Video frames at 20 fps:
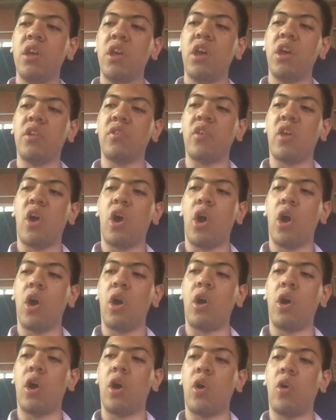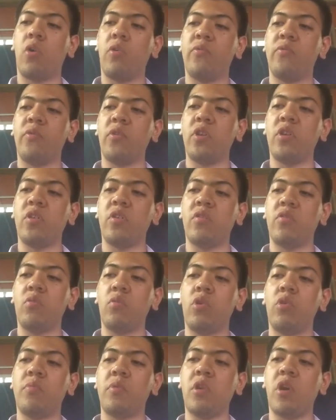is hopefully this
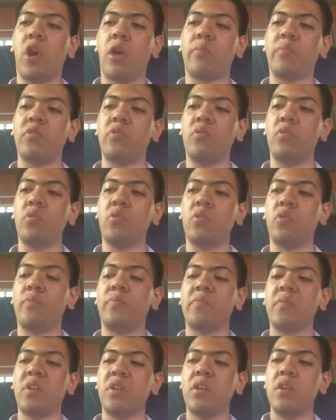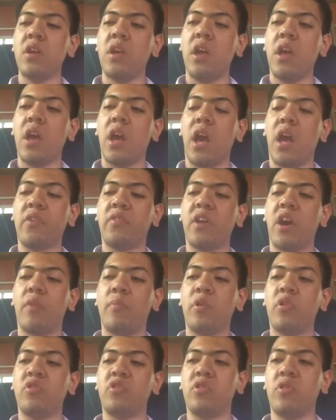will be up to
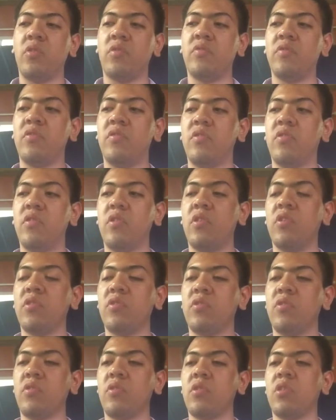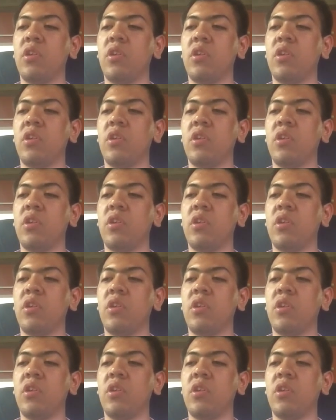establishing this